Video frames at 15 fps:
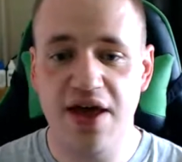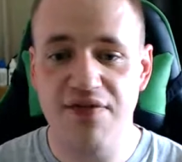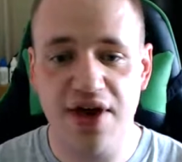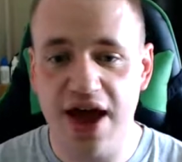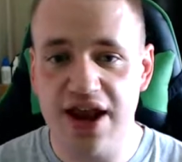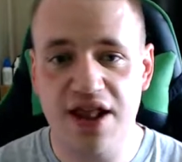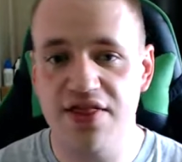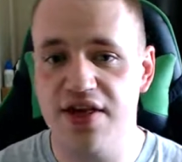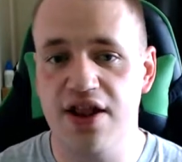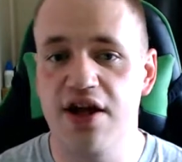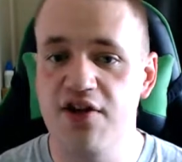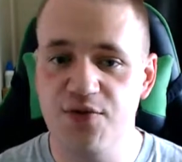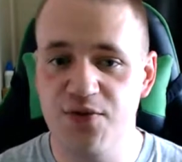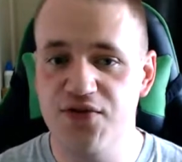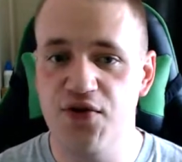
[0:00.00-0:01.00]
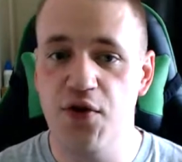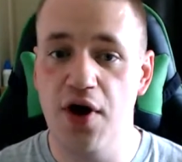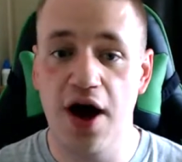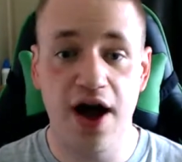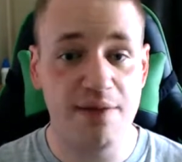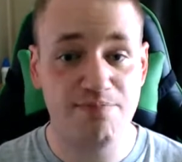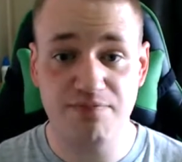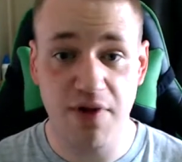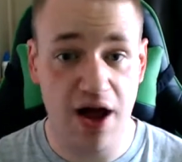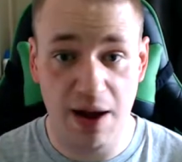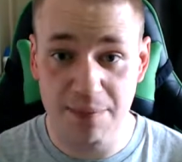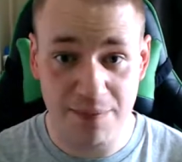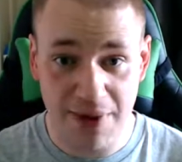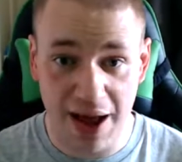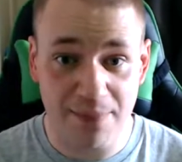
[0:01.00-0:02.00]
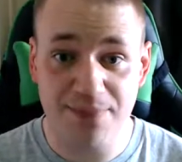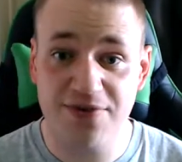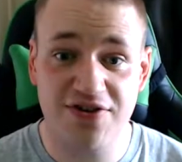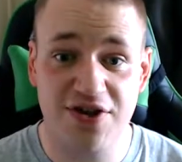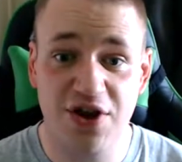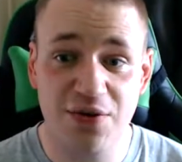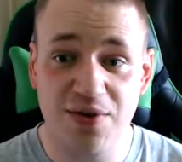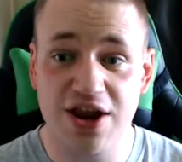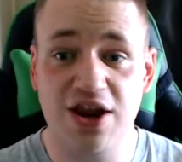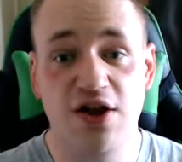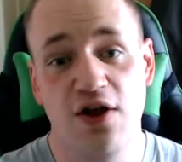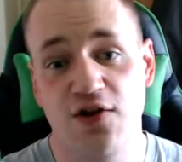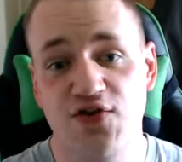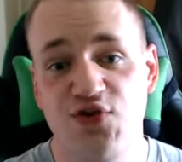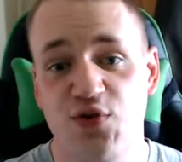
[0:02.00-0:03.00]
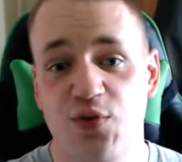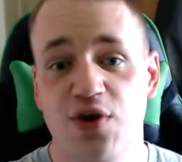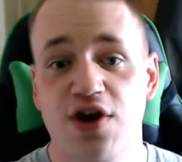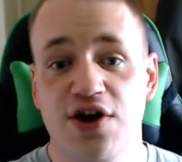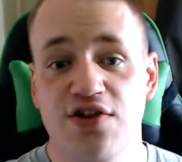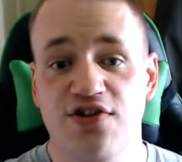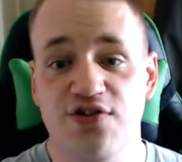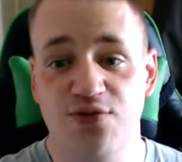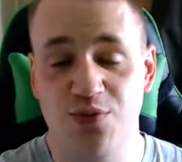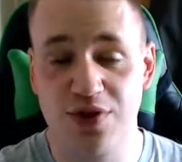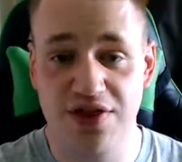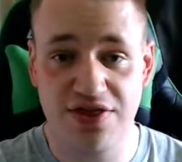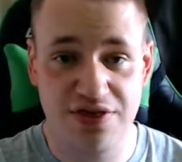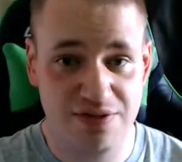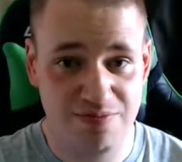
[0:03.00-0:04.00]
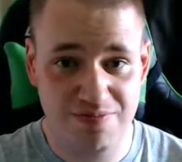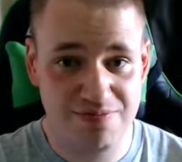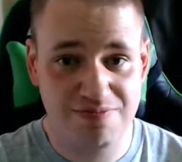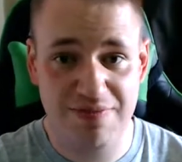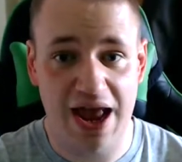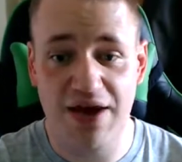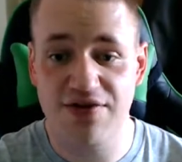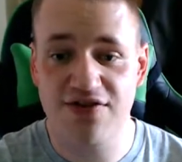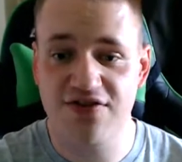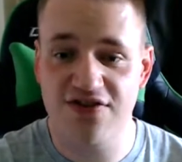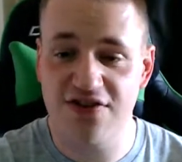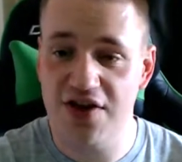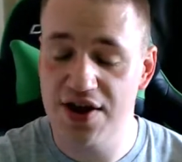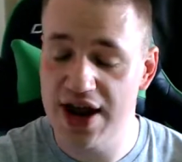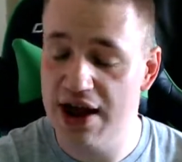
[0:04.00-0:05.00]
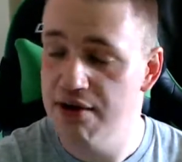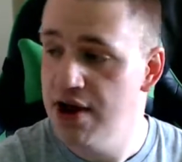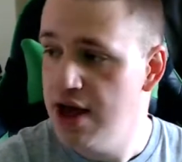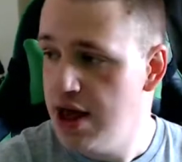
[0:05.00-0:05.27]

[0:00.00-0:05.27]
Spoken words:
had anything like this before. I'm absolutely lost for words with how this has turned out.